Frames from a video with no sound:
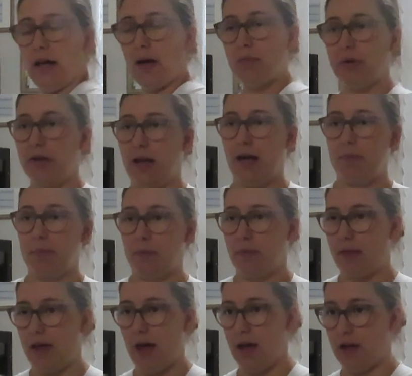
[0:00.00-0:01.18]
I'm pretty happy with
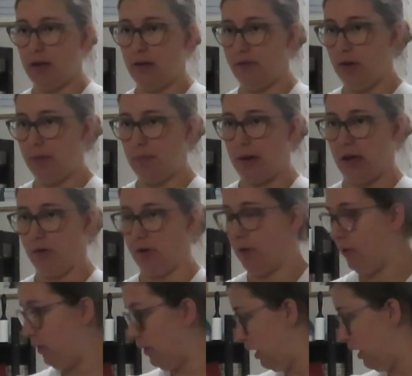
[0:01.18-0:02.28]
that. And if you imagine